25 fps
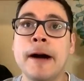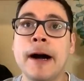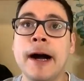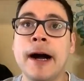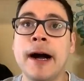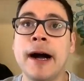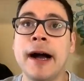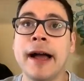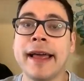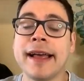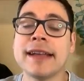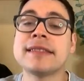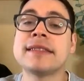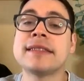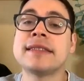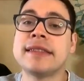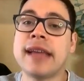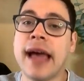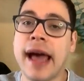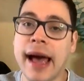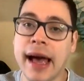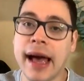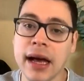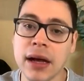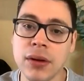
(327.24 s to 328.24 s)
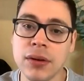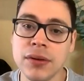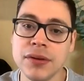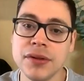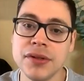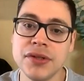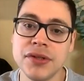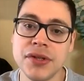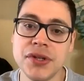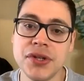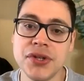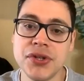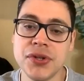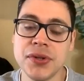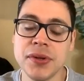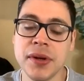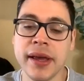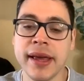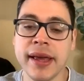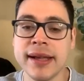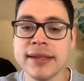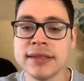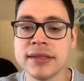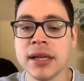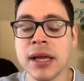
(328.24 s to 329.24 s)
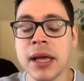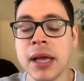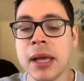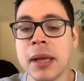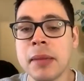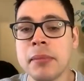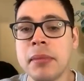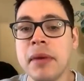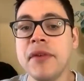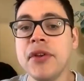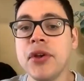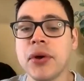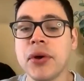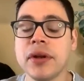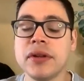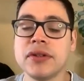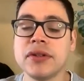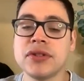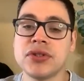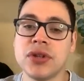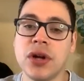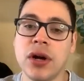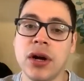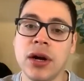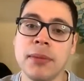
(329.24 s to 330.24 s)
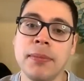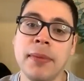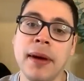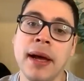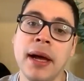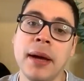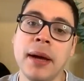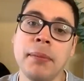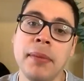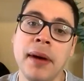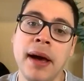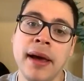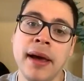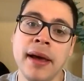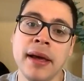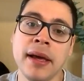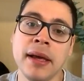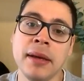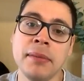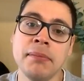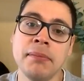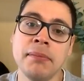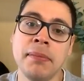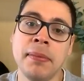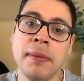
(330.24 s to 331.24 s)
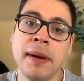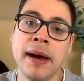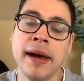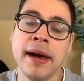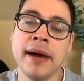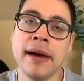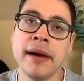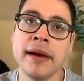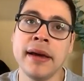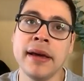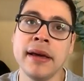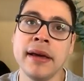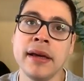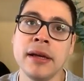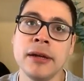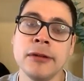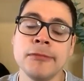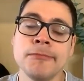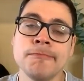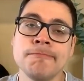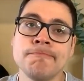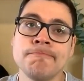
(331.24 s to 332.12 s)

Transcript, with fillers: uh, I guess, tackle this issue. I guess maybe you can start by by by